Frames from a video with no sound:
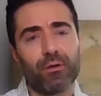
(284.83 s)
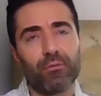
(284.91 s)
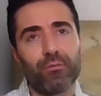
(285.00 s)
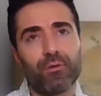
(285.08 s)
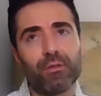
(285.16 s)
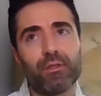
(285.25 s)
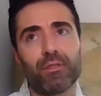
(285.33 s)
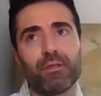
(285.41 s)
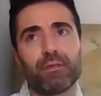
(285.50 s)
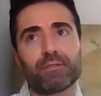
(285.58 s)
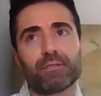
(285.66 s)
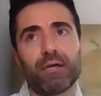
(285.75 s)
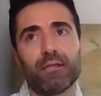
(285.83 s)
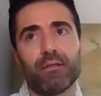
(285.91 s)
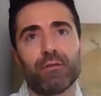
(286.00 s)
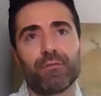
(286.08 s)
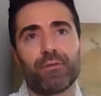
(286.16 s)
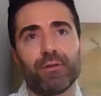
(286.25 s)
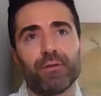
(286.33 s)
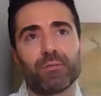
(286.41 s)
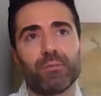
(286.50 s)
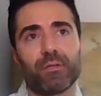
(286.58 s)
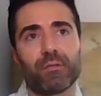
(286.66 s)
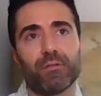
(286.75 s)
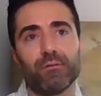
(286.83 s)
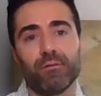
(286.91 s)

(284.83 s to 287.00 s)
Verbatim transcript: Uh, one of the things I, would love for you to speak to,